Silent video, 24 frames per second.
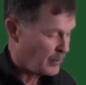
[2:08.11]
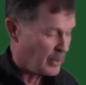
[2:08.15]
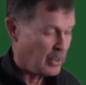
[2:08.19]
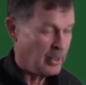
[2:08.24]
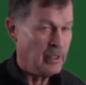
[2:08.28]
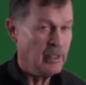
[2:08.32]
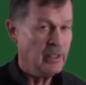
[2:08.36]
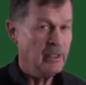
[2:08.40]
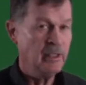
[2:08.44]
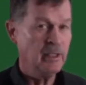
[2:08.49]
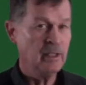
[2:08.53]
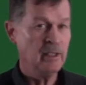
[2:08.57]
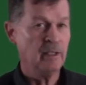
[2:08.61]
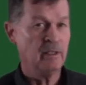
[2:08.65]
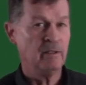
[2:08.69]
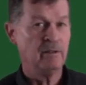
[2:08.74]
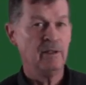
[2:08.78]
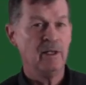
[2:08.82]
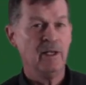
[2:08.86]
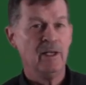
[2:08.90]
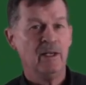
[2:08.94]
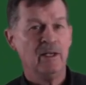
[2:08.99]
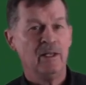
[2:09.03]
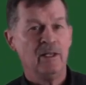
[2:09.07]
And again,
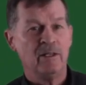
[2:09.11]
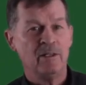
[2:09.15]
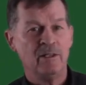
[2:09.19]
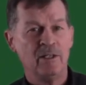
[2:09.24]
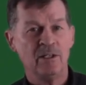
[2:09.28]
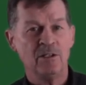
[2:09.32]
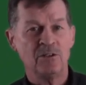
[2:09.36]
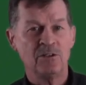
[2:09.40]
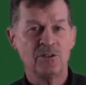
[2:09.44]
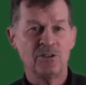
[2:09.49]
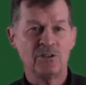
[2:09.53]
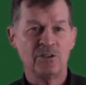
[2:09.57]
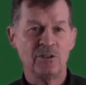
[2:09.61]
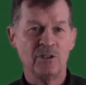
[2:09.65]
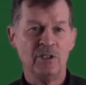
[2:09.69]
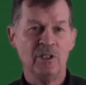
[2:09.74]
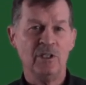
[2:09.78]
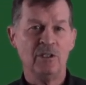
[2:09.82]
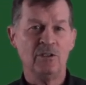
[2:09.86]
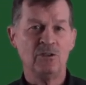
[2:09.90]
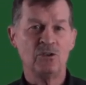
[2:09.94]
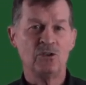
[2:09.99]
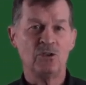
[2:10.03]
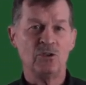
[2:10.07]
this
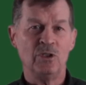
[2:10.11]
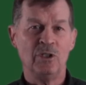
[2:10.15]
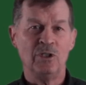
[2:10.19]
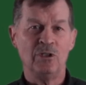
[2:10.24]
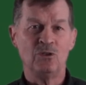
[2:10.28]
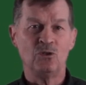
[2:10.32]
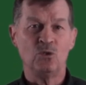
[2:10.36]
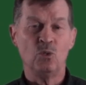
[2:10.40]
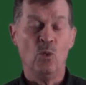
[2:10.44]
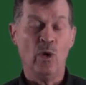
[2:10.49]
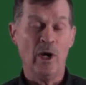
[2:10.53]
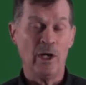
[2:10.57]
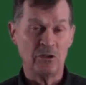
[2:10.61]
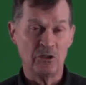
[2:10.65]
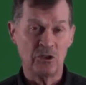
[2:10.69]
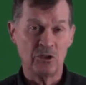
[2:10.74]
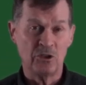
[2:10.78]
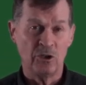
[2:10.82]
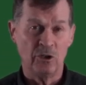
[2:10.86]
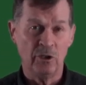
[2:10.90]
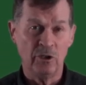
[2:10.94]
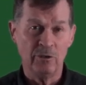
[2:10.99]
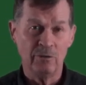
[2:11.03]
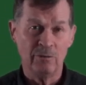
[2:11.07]
is
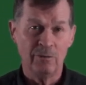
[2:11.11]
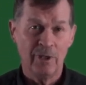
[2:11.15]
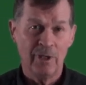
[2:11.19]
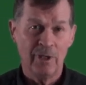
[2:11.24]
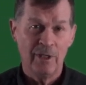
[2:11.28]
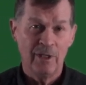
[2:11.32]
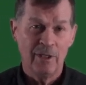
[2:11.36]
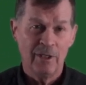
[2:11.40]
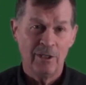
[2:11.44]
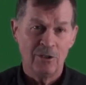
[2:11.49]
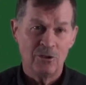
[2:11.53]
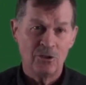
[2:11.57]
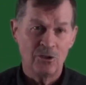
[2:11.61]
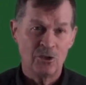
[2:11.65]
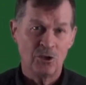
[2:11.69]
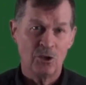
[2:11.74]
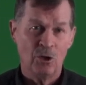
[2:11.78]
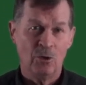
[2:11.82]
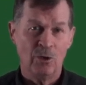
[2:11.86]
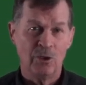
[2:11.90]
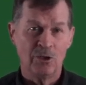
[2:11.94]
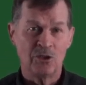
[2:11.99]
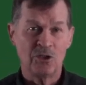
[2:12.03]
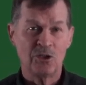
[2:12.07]
Western,
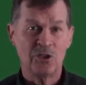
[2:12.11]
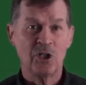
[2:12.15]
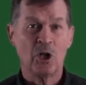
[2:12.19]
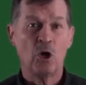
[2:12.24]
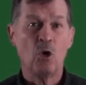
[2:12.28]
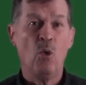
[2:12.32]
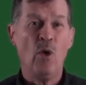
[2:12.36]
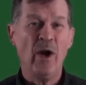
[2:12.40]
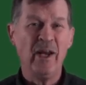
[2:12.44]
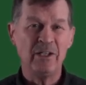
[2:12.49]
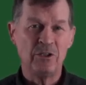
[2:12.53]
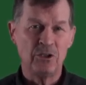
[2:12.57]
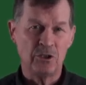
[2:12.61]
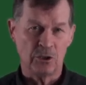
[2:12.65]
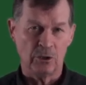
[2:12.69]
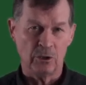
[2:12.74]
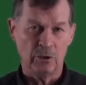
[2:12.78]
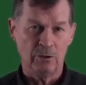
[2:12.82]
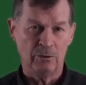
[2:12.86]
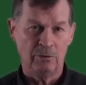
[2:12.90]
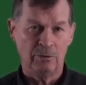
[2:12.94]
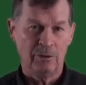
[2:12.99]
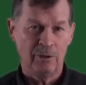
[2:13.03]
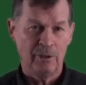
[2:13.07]
so it's
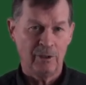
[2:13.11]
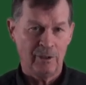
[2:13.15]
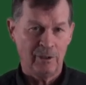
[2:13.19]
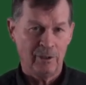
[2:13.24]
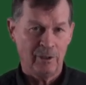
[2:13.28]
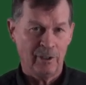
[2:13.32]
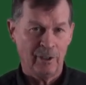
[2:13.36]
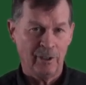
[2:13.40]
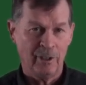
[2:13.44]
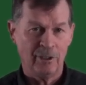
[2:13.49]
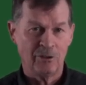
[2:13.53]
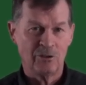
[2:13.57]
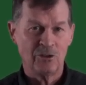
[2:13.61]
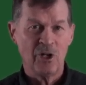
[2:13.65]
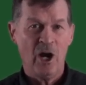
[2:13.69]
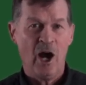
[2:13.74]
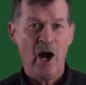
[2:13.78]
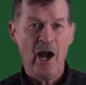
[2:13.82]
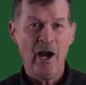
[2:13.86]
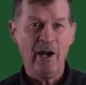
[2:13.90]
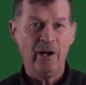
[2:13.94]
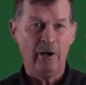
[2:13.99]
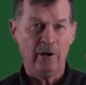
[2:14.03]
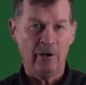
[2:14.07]
sequential and it's
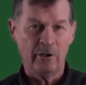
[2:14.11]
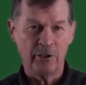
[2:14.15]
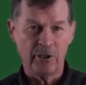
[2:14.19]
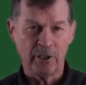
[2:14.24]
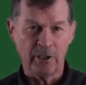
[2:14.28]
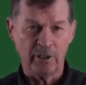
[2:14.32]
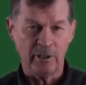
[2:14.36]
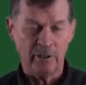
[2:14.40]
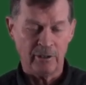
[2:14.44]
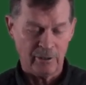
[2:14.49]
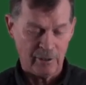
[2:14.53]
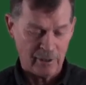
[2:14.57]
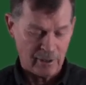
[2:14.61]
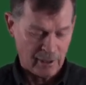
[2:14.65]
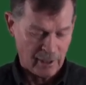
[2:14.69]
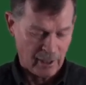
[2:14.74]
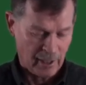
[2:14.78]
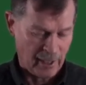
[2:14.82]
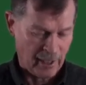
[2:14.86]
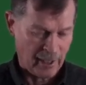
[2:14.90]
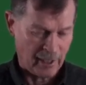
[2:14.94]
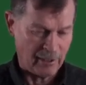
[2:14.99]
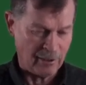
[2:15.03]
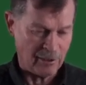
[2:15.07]
hierarchy
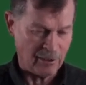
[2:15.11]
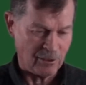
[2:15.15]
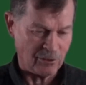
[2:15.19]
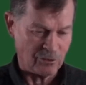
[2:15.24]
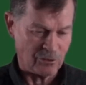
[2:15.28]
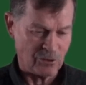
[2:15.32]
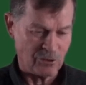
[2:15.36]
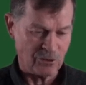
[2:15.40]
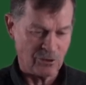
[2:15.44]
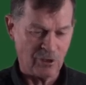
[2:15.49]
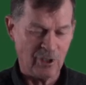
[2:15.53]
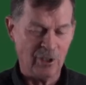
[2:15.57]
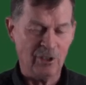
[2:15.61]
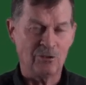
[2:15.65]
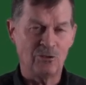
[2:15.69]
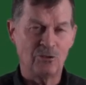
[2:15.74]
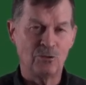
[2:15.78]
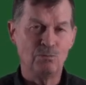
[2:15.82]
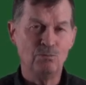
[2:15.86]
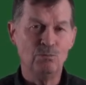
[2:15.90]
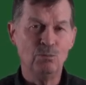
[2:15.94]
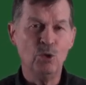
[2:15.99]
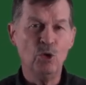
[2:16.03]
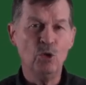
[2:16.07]
and
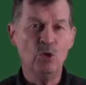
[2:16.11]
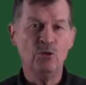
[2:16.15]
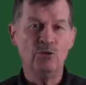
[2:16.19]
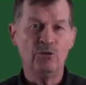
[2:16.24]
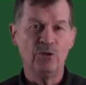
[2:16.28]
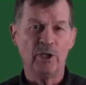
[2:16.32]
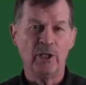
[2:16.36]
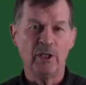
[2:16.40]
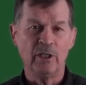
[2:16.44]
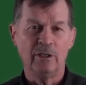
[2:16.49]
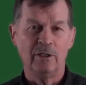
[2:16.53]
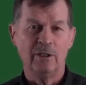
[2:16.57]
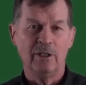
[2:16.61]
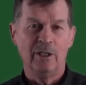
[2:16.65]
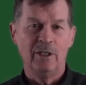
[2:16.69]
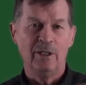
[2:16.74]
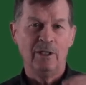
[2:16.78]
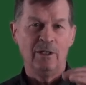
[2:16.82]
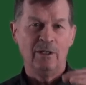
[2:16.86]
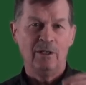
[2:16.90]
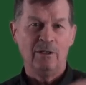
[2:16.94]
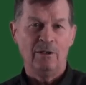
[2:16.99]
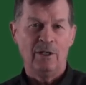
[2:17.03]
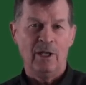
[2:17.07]
it's moving
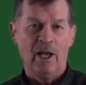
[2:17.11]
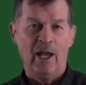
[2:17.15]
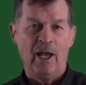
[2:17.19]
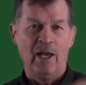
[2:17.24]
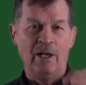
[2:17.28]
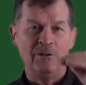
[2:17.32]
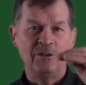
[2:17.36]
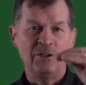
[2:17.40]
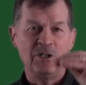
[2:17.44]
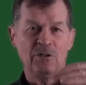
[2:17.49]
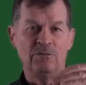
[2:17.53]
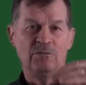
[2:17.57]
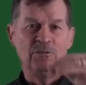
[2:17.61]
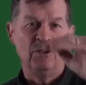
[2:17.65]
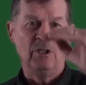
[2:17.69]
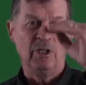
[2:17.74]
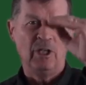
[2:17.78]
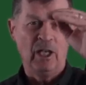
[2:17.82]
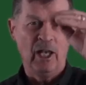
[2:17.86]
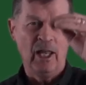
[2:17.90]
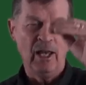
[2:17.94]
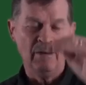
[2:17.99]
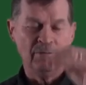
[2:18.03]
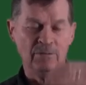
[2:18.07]
at different
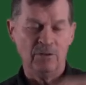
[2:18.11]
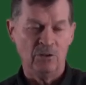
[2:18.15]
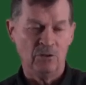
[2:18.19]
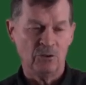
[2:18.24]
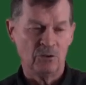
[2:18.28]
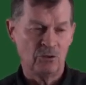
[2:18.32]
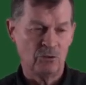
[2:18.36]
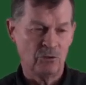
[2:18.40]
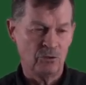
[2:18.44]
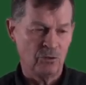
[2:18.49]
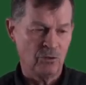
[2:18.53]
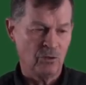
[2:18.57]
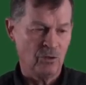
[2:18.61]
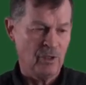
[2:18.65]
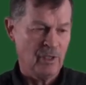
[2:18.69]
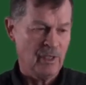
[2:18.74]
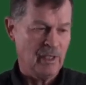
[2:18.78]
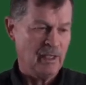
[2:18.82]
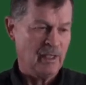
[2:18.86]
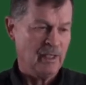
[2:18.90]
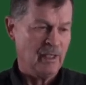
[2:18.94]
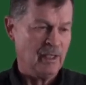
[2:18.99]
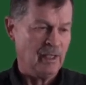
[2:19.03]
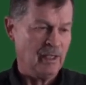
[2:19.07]
levels.
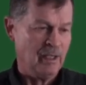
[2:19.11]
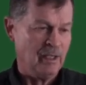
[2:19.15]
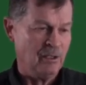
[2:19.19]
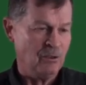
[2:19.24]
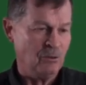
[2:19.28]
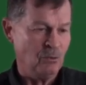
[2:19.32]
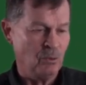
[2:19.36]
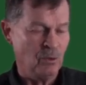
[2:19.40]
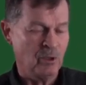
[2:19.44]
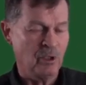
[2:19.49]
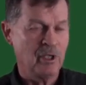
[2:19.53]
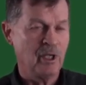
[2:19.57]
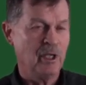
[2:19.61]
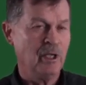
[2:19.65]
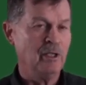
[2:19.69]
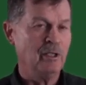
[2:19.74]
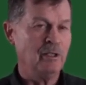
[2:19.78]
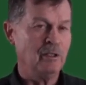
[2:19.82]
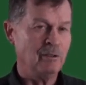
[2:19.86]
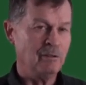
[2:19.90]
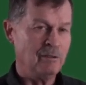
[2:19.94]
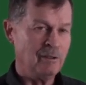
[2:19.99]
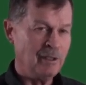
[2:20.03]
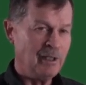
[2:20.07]
And we're going
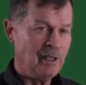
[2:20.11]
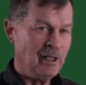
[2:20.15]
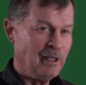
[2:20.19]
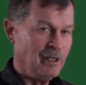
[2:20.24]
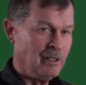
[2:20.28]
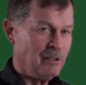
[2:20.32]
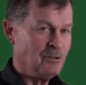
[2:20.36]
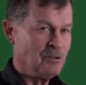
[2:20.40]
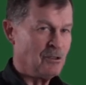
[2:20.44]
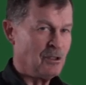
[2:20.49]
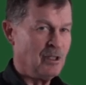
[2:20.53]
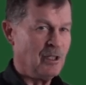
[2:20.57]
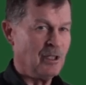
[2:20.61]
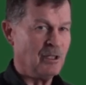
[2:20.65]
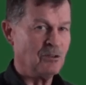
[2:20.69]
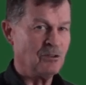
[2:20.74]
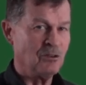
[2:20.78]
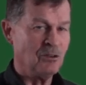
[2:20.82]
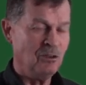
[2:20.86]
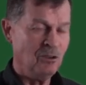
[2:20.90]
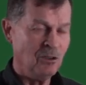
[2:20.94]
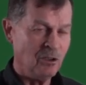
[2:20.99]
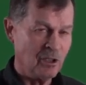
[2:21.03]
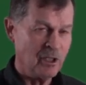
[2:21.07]
to get into this
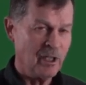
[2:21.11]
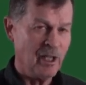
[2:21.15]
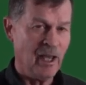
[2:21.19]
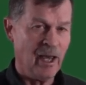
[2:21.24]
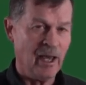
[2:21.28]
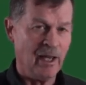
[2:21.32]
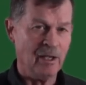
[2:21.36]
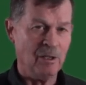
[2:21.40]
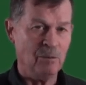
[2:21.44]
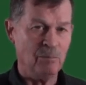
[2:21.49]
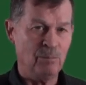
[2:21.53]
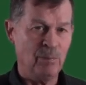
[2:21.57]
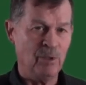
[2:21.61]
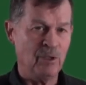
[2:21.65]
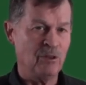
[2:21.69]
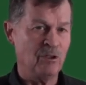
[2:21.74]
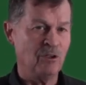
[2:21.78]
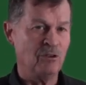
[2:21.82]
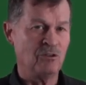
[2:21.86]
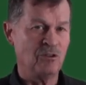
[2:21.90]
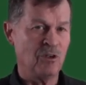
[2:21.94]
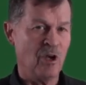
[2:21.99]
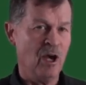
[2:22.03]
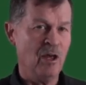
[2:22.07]
and look at it, but
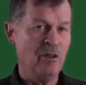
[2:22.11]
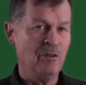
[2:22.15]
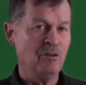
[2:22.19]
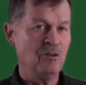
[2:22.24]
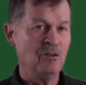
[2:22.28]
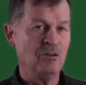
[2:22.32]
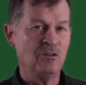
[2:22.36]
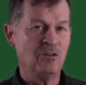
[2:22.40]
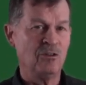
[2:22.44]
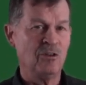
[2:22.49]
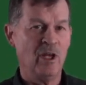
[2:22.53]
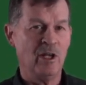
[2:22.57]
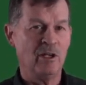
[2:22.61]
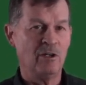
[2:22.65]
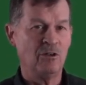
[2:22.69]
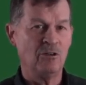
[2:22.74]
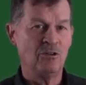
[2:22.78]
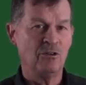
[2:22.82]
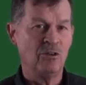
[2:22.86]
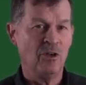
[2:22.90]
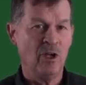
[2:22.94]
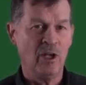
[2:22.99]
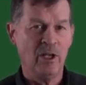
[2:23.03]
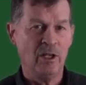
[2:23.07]
there's others that are
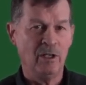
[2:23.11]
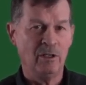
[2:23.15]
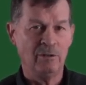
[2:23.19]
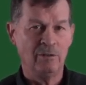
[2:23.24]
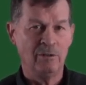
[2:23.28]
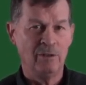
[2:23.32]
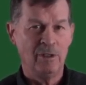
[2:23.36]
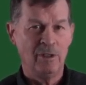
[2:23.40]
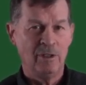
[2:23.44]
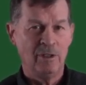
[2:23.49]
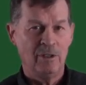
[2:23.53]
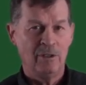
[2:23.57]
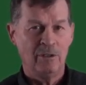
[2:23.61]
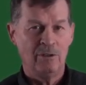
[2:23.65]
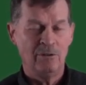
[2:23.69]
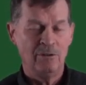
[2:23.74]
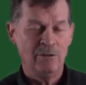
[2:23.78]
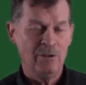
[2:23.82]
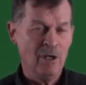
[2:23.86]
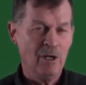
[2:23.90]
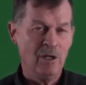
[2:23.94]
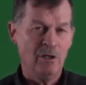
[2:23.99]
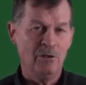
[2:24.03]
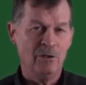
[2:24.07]
saying,
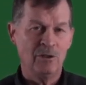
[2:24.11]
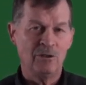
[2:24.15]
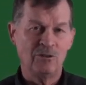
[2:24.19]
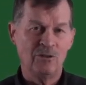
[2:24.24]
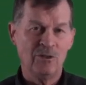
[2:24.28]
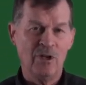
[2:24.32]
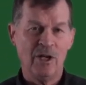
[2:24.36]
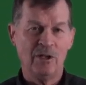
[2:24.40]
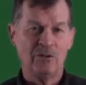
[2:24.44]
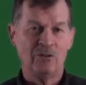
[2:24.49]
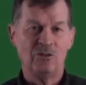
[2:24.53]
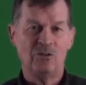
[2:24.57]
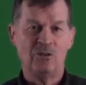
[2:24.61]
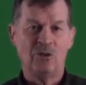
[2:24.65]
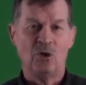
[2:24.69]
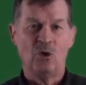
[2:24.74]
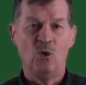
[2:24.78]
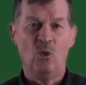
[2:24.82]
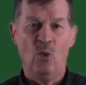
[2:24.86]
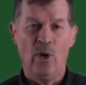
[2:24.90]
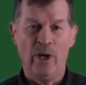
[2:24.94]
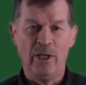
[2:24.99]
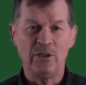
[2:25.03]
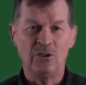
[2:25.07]
no, it's not
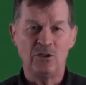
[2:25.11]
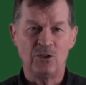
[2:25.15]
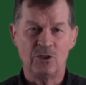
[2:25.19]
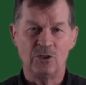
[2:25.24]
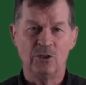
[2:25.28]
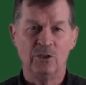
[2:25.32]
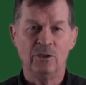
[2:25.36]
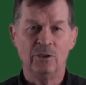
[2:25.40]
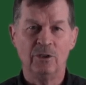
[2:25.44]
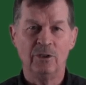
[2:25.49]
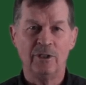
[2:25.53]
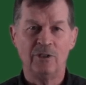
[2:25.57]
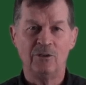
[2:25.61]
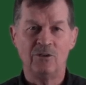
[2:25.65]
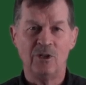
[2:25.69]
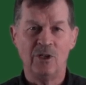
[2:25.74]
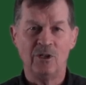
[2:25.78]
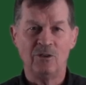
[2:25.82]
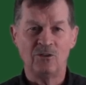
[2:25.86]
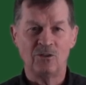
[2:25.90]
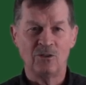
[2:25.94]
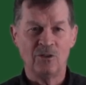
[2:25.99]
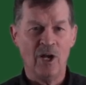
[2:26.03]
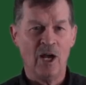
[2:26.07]
sequential.
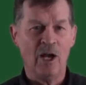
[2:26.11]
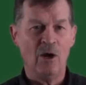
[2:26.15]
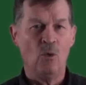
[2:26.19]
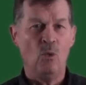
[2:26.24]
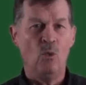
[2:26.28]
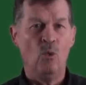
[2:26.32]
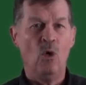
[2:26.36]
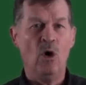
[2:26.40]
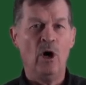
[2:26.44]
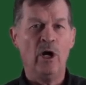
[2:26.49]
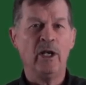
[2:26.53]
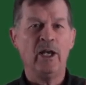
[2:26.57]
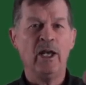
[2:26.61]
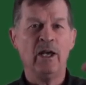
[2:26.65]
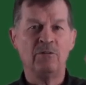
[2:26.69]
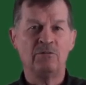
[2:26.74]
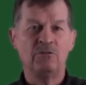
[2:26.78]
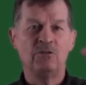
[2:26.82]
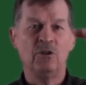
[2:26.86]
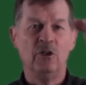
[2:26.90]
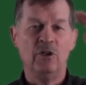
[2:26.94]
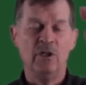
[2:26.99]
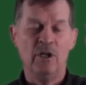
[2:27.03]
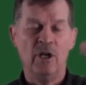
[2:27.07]
It's not one
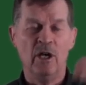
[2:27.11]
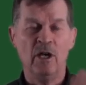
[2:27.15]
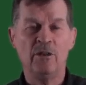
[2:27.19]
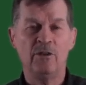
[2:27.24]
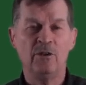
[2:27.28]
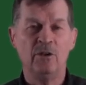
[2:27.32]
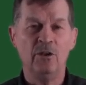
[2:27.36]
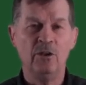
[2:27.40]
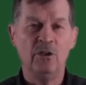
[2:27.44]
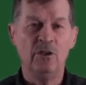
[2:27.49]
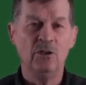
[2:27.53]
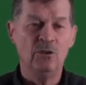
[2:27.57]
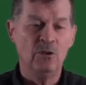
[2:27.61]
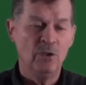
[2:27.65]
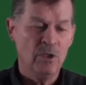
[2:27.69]
after another.